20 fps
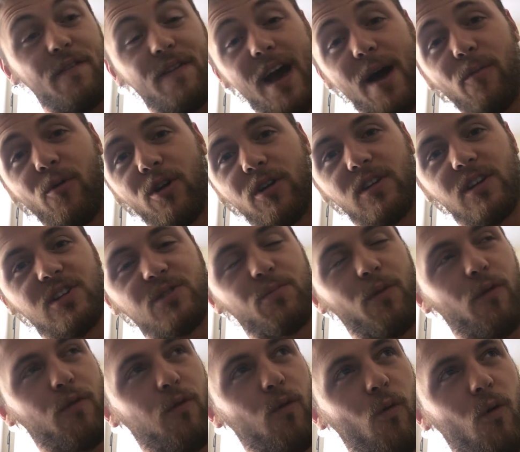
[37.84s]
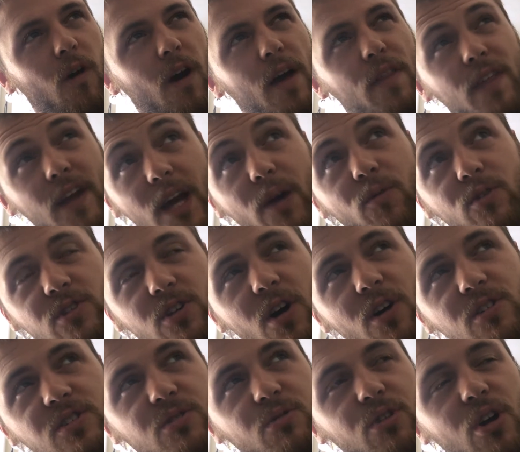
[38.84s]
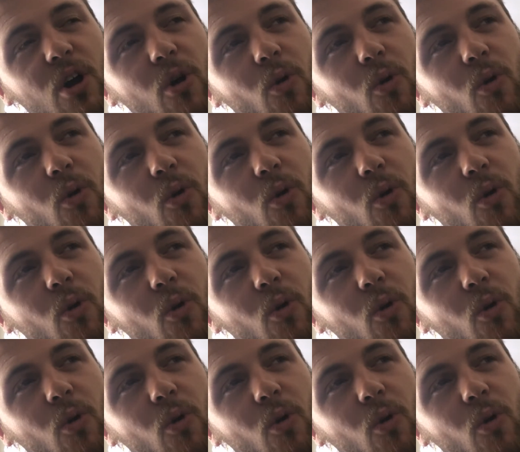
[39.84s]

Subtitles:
I've had one of these before. I think it was also an